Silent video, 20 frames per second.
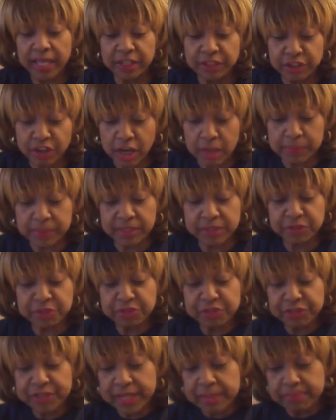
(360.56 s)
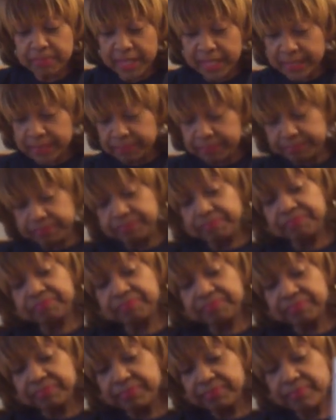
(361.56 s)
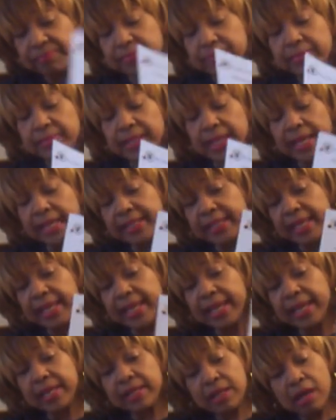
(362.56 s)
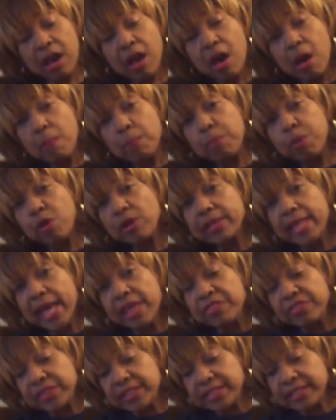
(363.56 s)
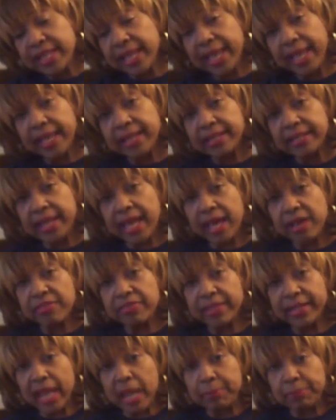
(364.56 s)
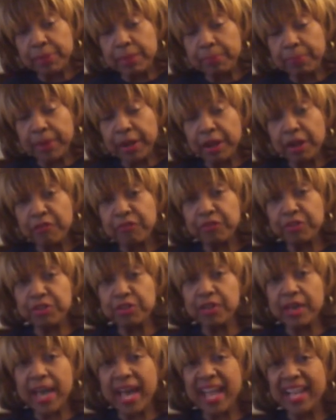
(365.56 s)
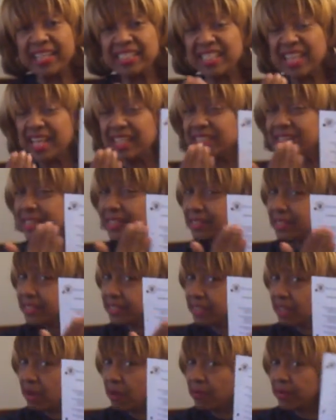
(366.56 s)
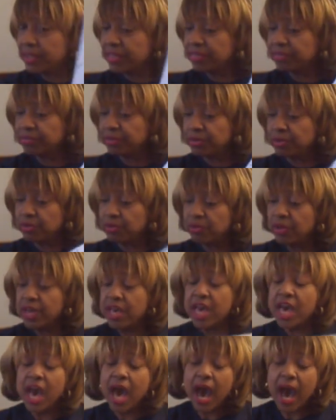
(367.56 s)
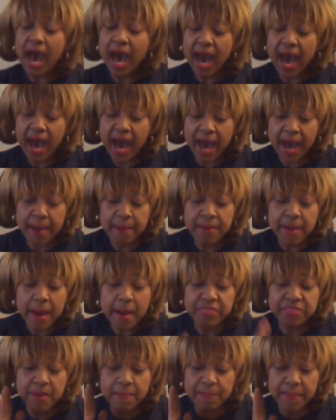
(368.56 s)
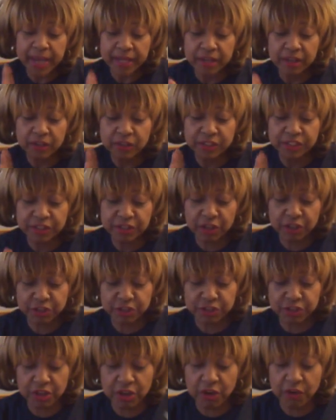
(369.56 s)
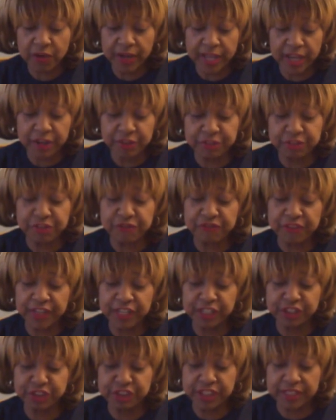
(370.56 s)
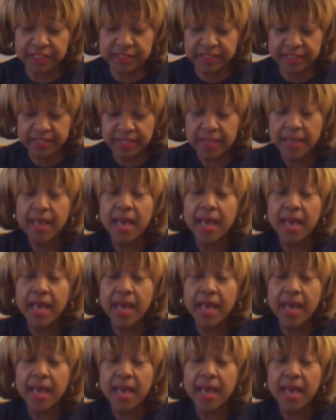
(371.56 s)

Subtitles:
in terms of treatment, again, pull out this handout that I prepared for you guys, because this is going through the medical surgical interventions.